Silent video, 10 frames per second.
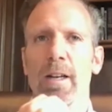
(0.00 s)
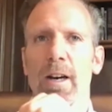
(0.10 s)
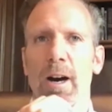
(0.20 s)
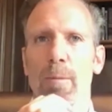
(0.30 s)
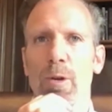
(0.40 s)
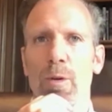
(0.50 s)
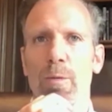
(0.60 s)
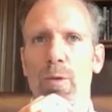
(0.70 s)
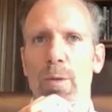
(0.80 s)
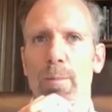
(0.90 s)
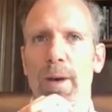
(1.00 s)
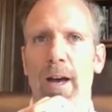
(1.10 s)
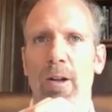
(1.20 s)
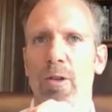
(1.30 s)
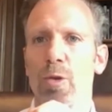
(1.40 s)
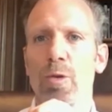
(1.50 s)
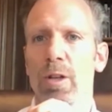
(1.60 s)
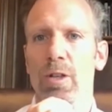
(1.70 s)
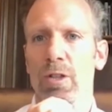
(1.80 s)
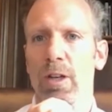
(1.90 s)
um, you know we, we battled the
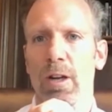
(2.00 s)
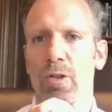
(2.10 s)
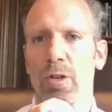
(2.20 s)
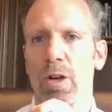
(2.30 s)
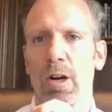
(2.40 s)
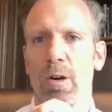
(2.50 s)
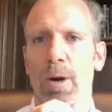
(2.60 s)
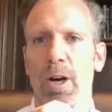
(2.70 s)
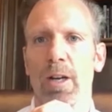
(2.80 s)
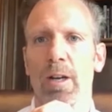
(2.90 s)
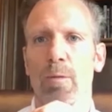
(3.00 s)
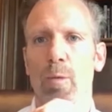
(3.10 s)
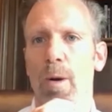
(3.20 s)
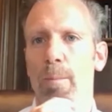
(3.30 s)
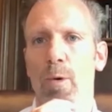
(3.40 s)
unions in a chicago market at one